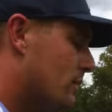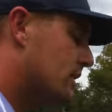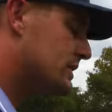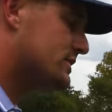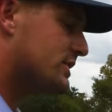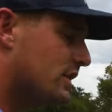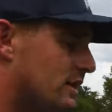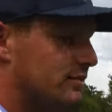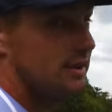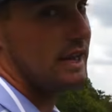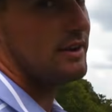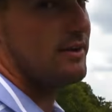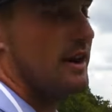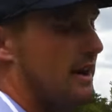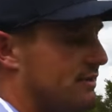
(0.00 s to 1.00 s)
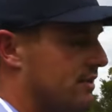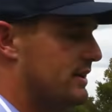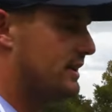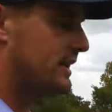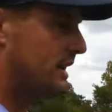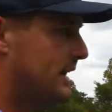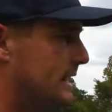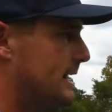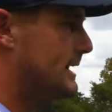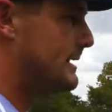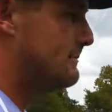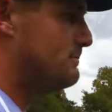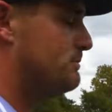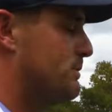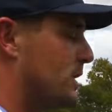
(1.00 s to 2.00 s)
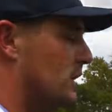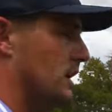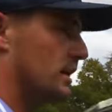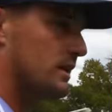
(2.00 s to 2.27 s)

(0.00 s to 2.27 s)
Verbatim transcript: I wanted to start after that drive, um, but look,